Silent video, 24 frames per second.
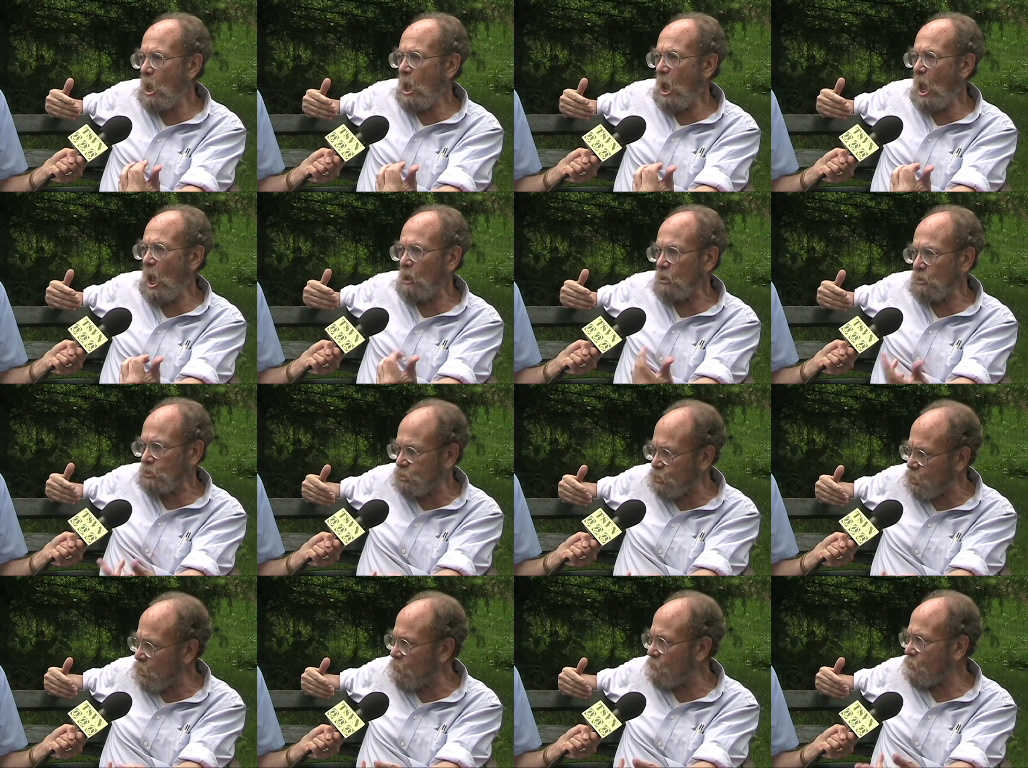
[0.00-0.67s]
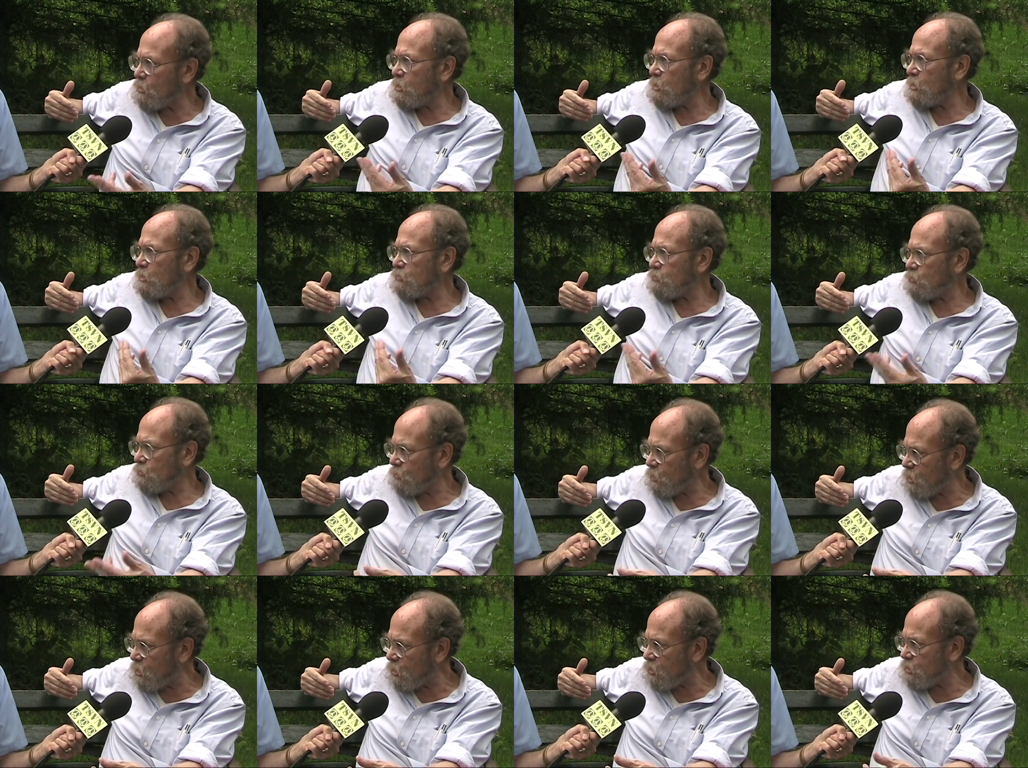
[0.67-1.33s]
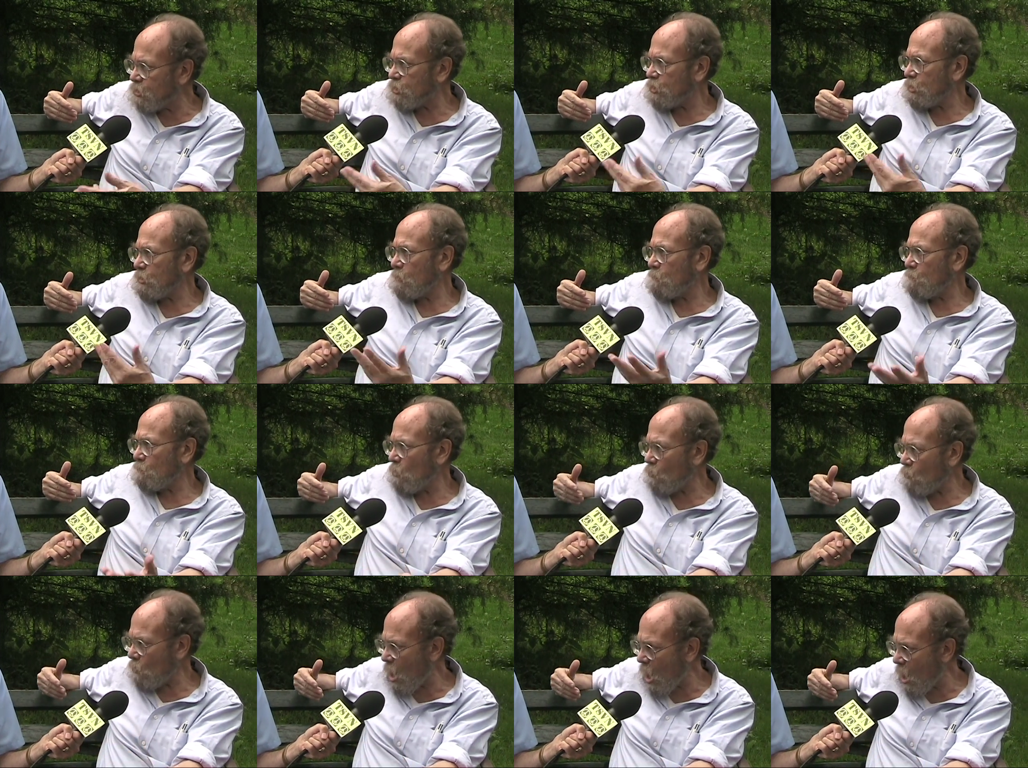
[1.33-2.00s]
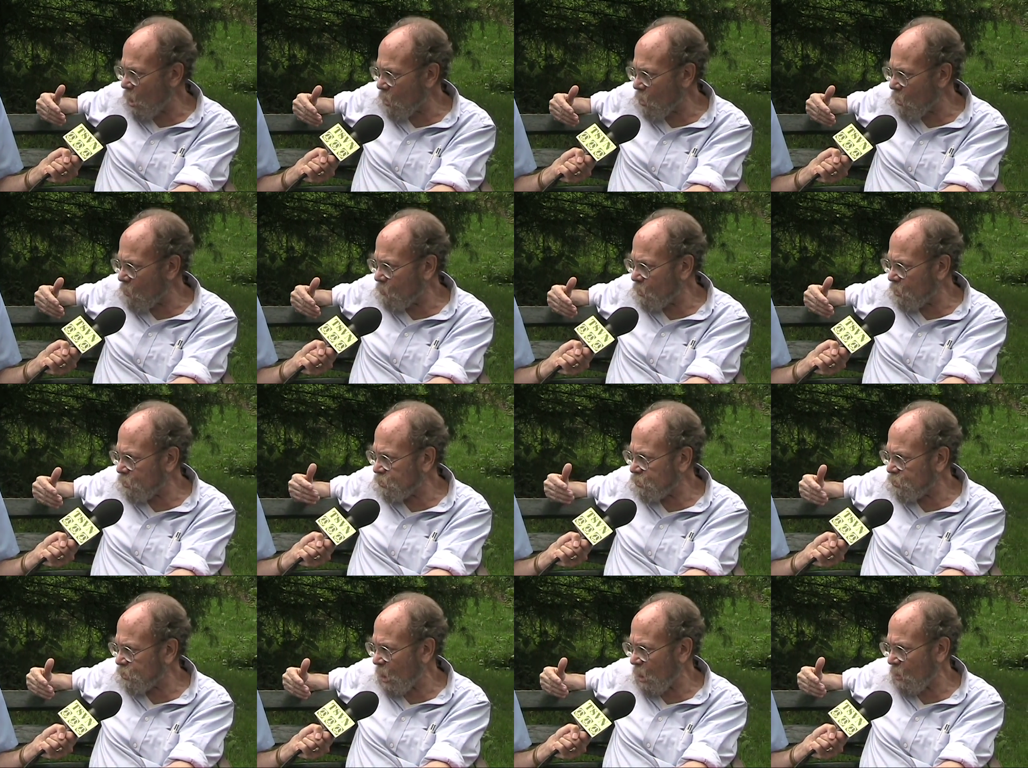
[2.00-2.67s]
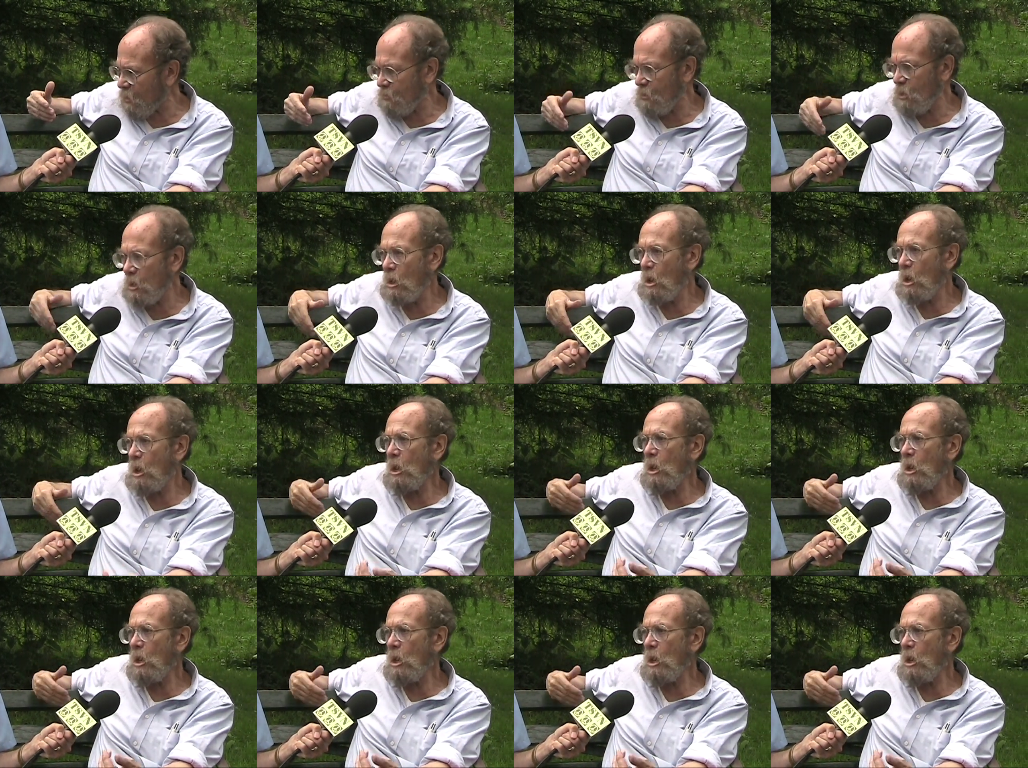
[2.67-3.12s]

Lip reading: Algeria, Tunisia, and Morocco, etc.